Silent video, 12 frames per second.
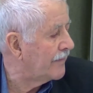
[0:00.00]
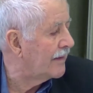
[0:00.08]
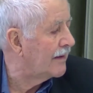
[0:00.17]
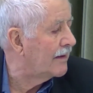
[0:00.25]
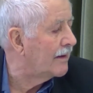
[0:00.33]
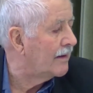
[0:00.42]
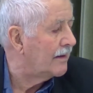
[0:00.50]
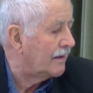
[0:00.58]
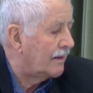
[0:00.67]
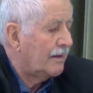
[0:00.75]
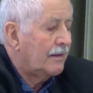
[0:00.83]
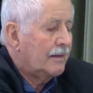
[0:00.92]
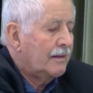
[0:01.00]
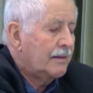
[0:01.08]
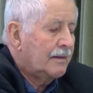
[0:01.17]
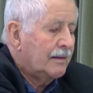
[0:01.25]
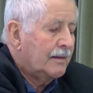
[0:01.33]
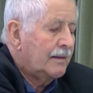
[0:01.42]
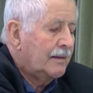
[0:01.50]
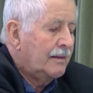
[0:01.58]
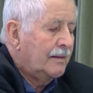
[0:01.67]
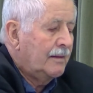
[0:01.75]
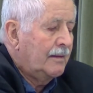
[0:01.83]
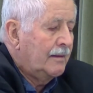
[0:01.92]

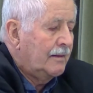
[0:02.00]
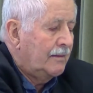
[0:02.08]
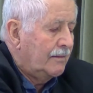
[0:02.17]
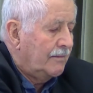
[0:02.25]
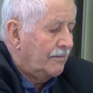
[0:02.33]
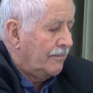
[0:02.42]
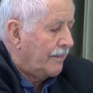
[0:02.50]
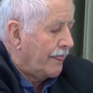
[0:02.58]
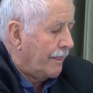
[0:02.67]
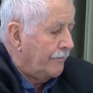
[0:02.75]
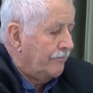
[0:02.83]
Nobody speaks.